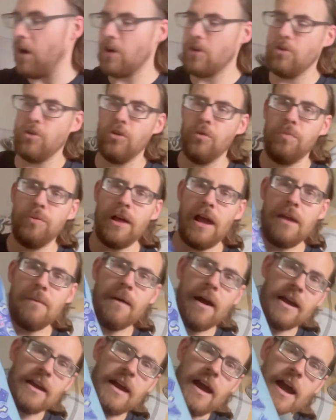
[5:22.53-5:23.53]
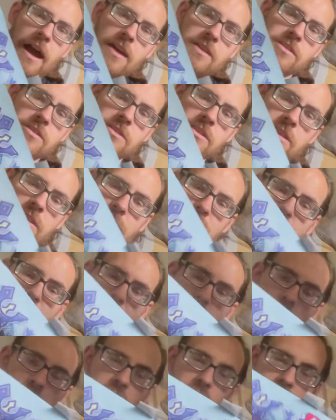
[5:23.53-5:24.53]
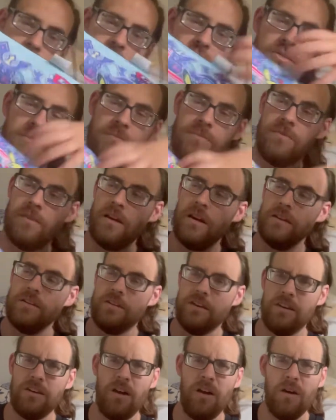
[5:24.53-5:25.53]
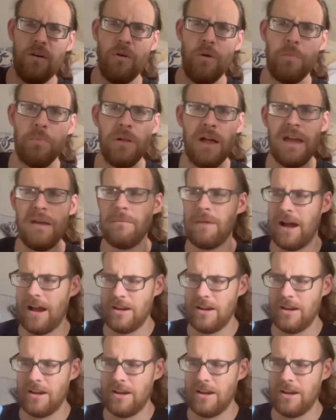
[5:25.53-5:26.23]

a cool playmat, guys. This was awesome. Didn't know it was a playmat,